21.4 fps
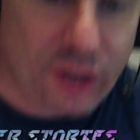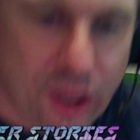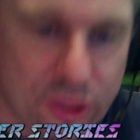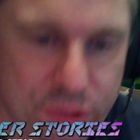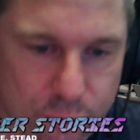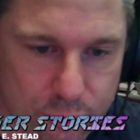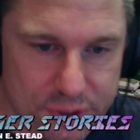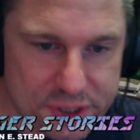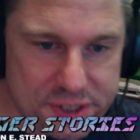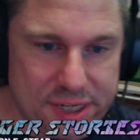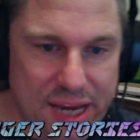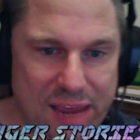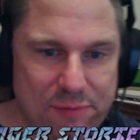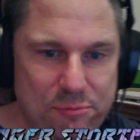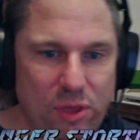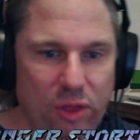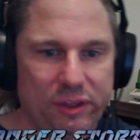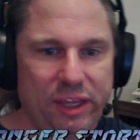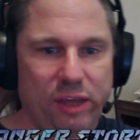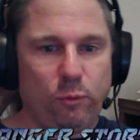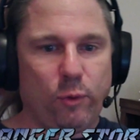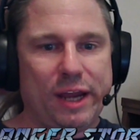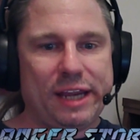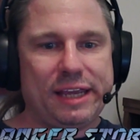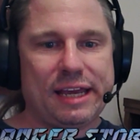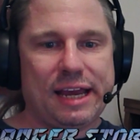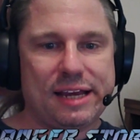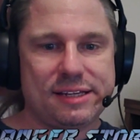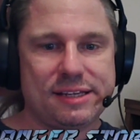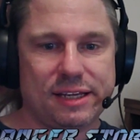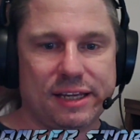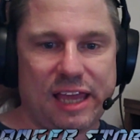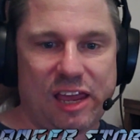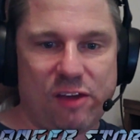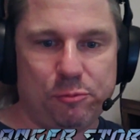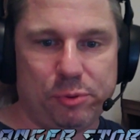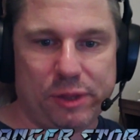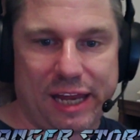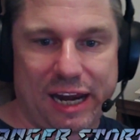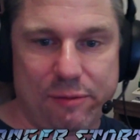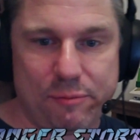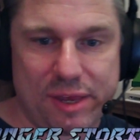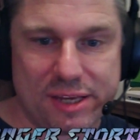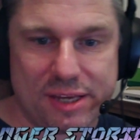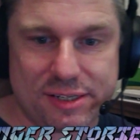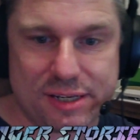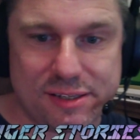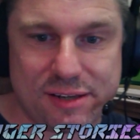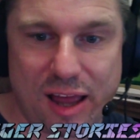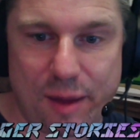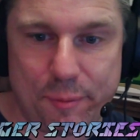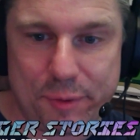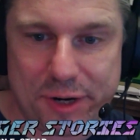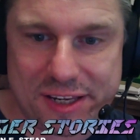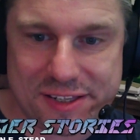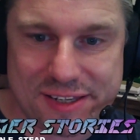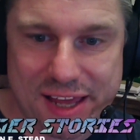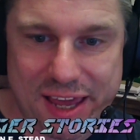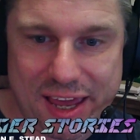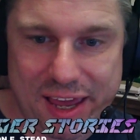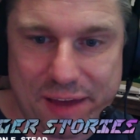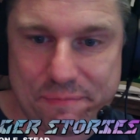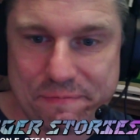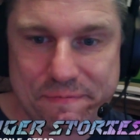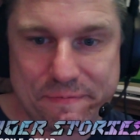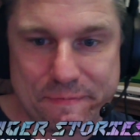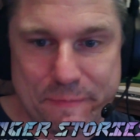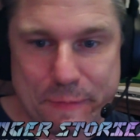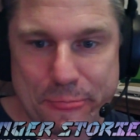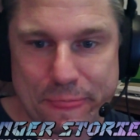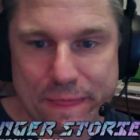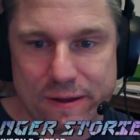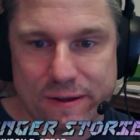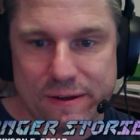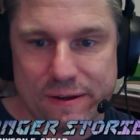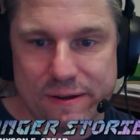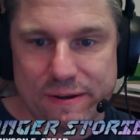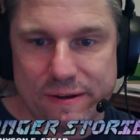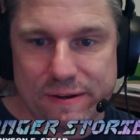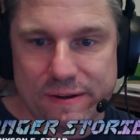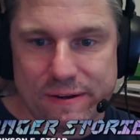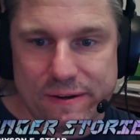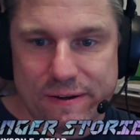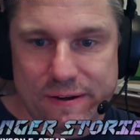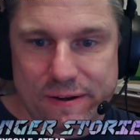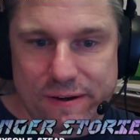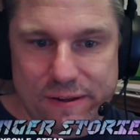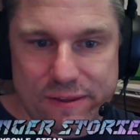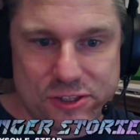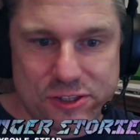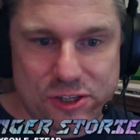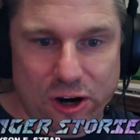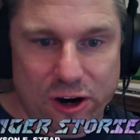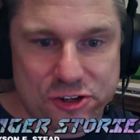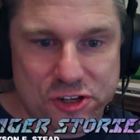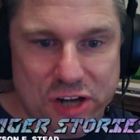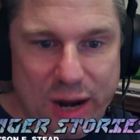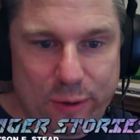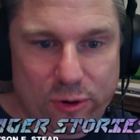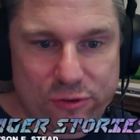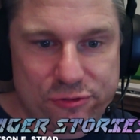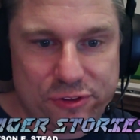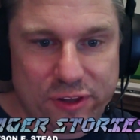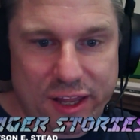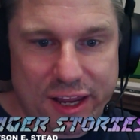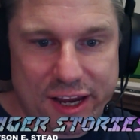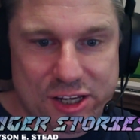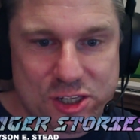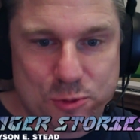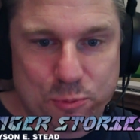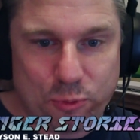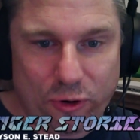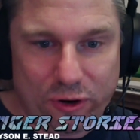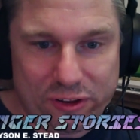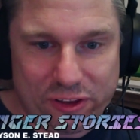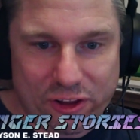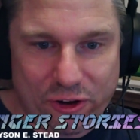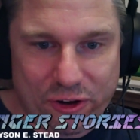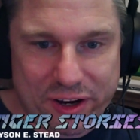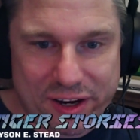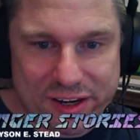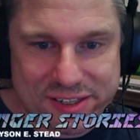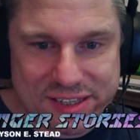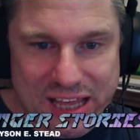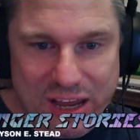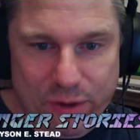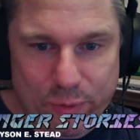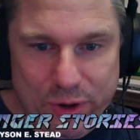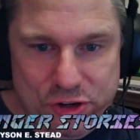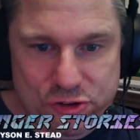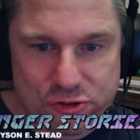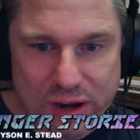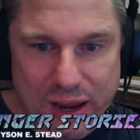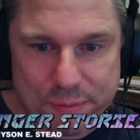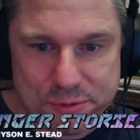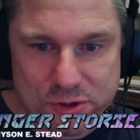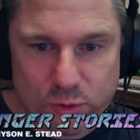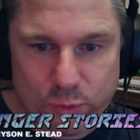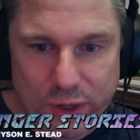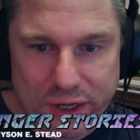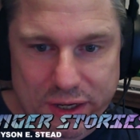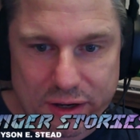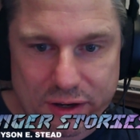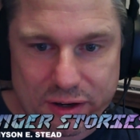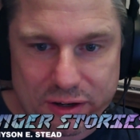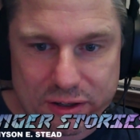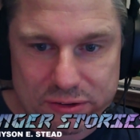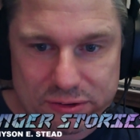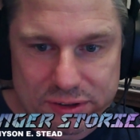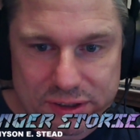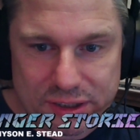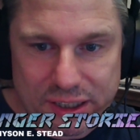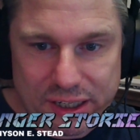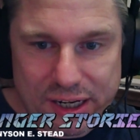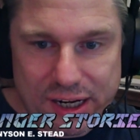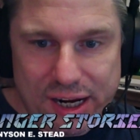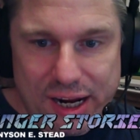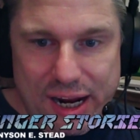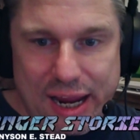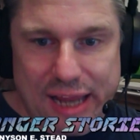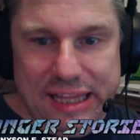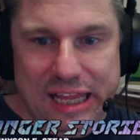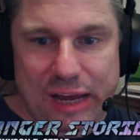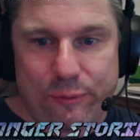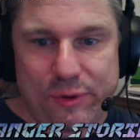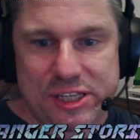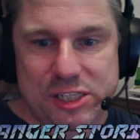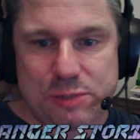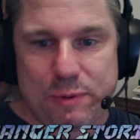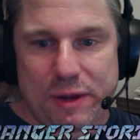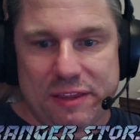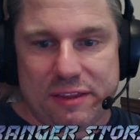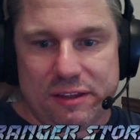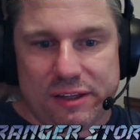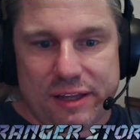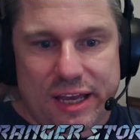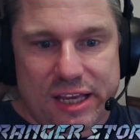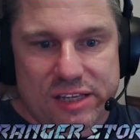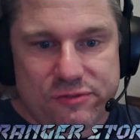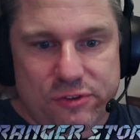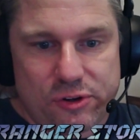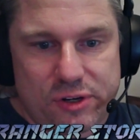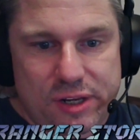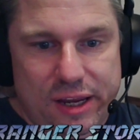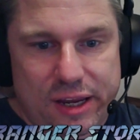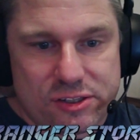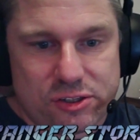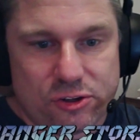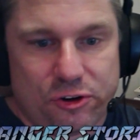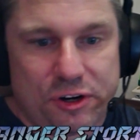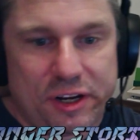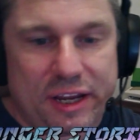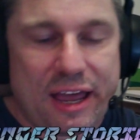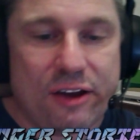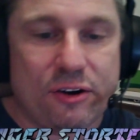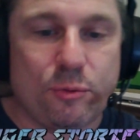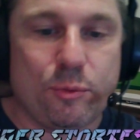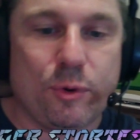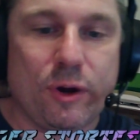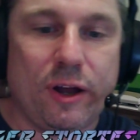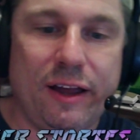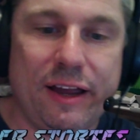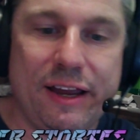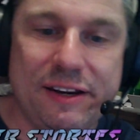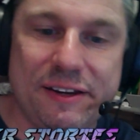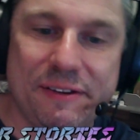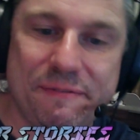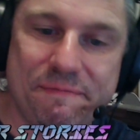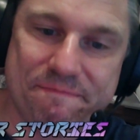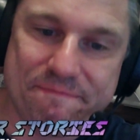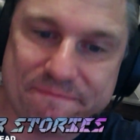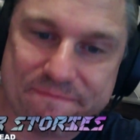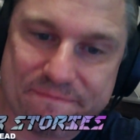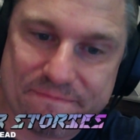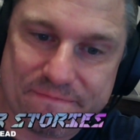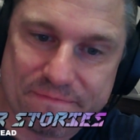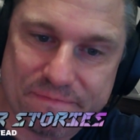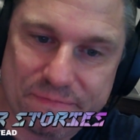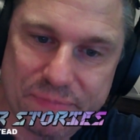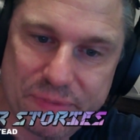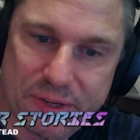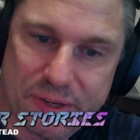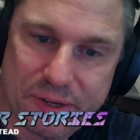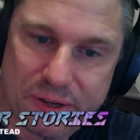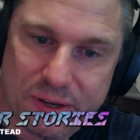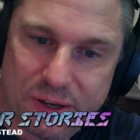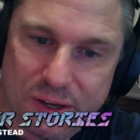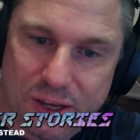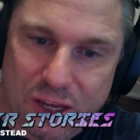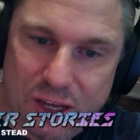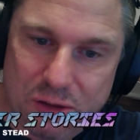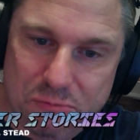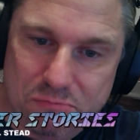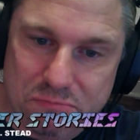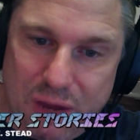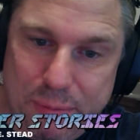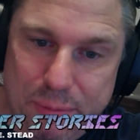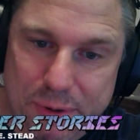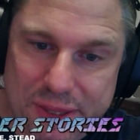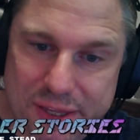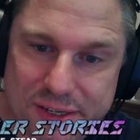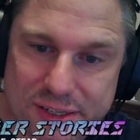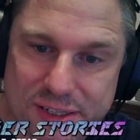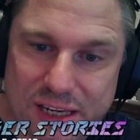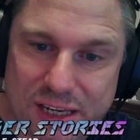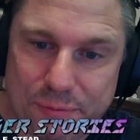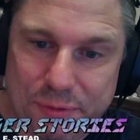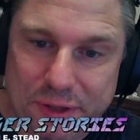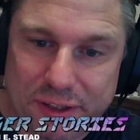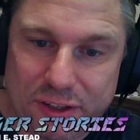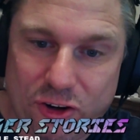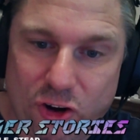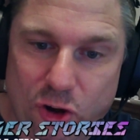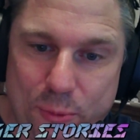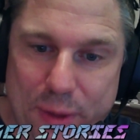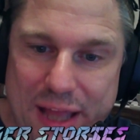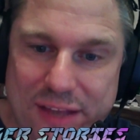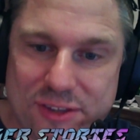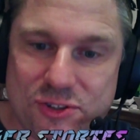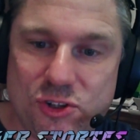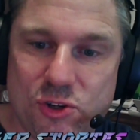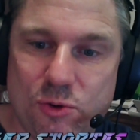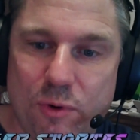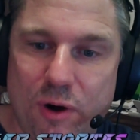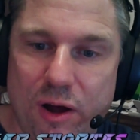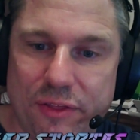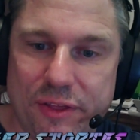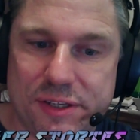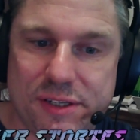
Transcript: Through the same milky white gas that gave planet mist its ominous name. The Sarge and I were flying spore locusts that we'd trapped a week ago, and that we'd spent the last few days learning how to ride. Maybe this is something the nomads do all the